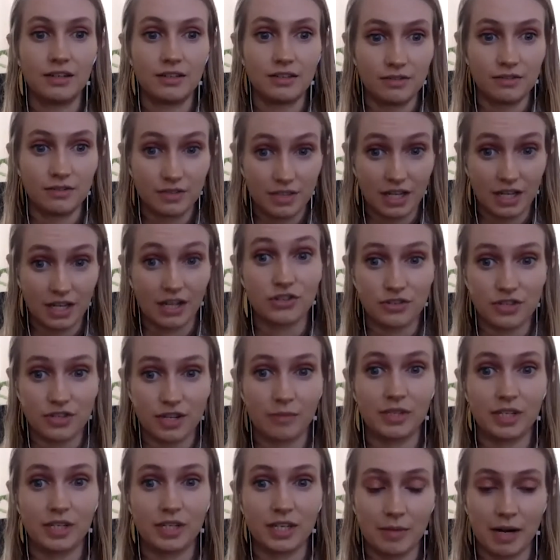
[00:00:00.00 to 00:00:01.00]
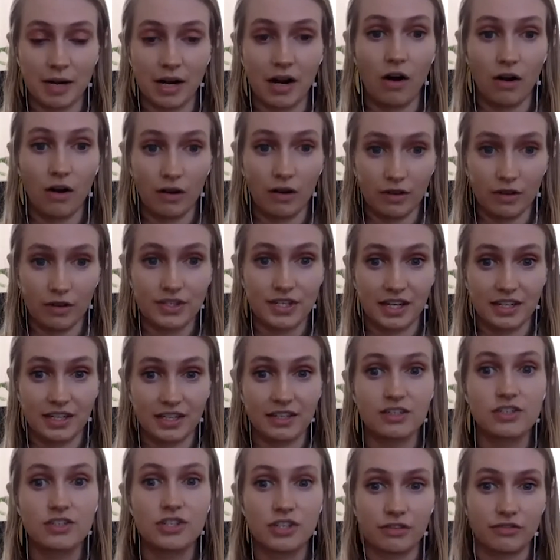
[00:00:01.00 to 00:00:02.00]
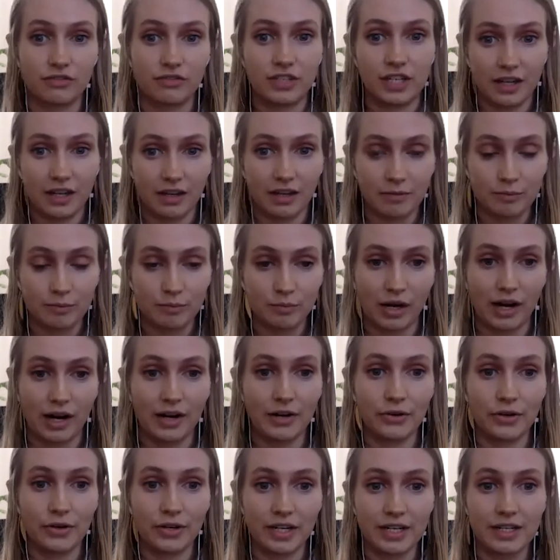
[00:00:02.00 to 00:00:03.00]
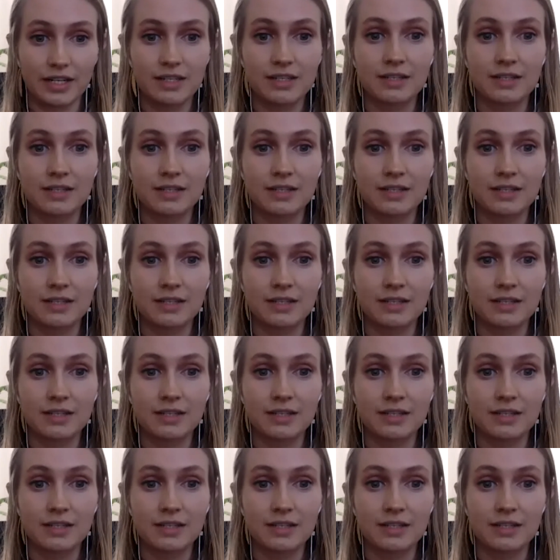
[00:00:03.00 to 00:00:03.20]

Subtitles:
Tells you something about all of a sudden shifting priorities.